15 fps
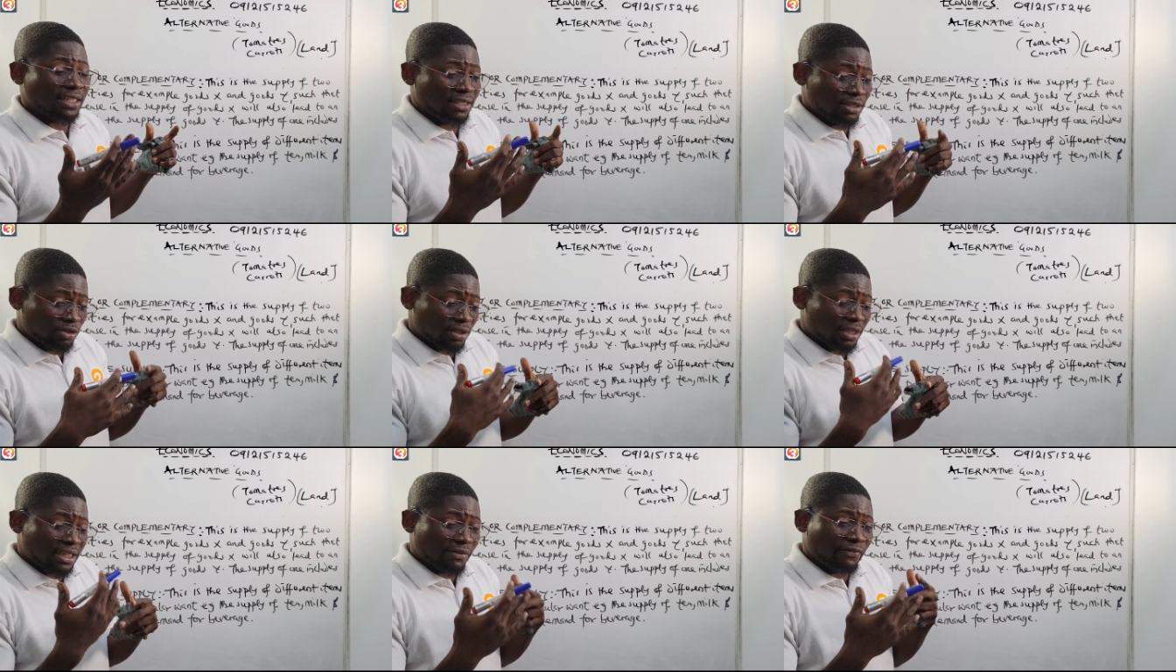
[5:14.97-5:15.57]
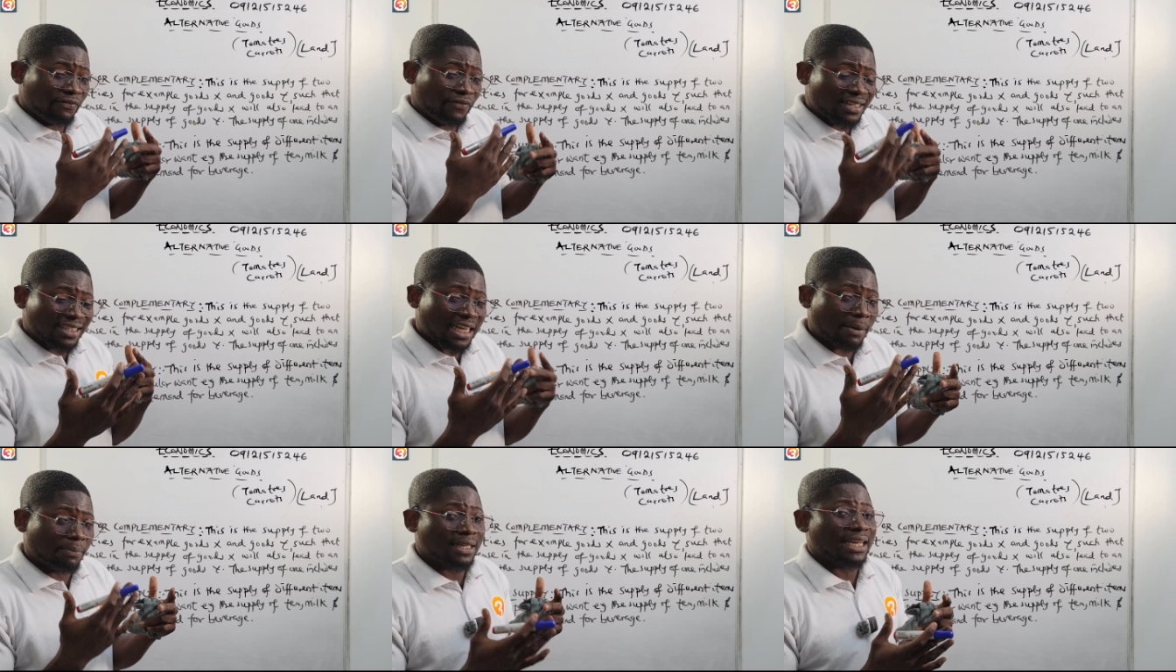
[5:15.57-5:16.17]
using the
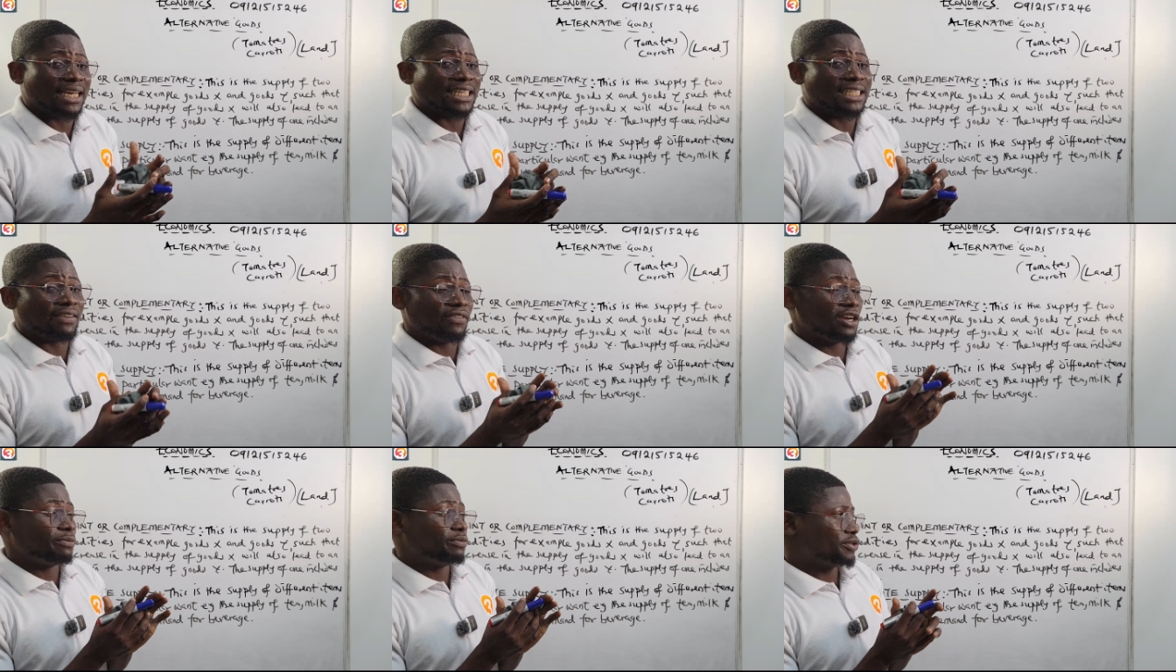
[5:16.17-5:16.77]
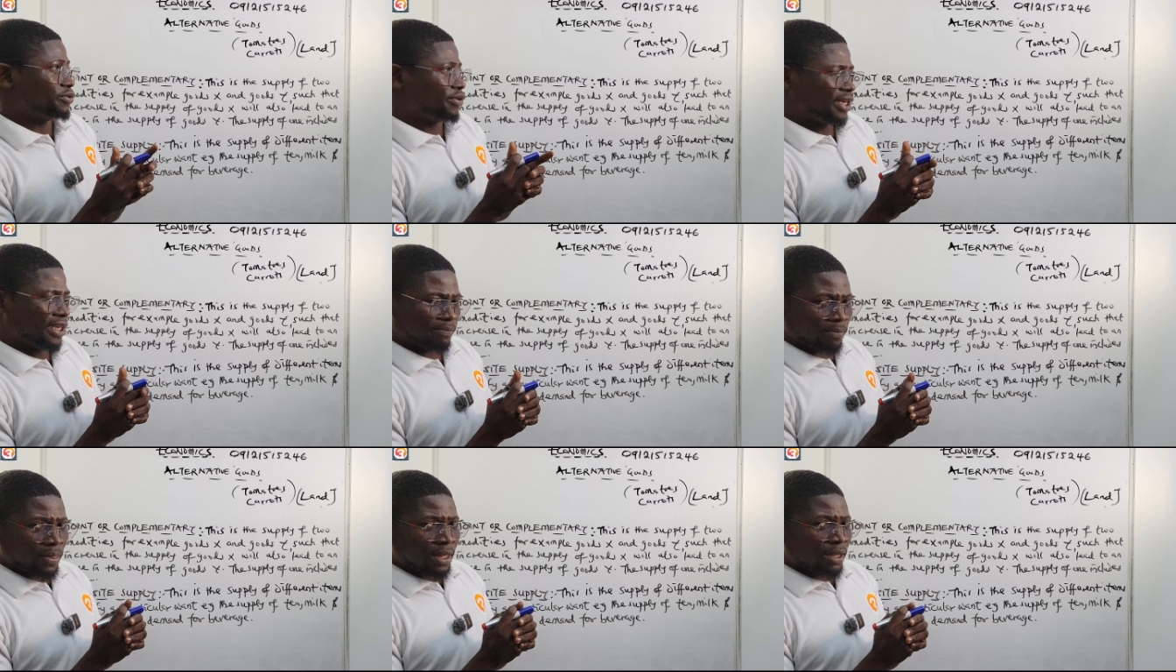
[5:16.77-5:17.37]
fixed capital that's available to
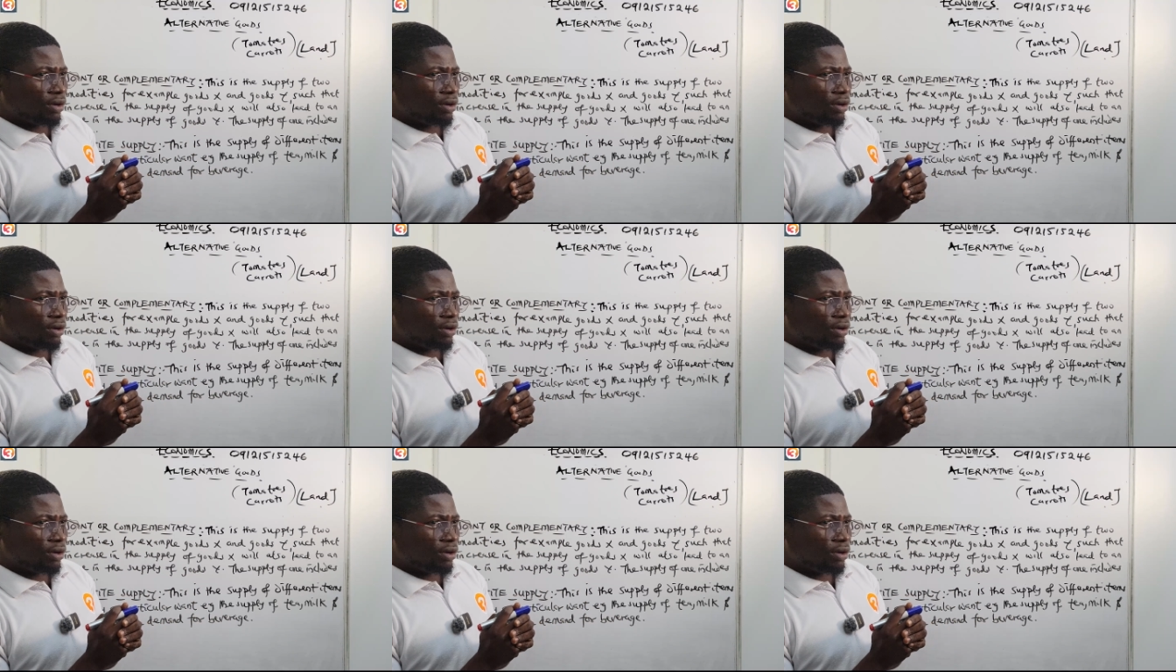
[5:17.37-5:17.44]
him.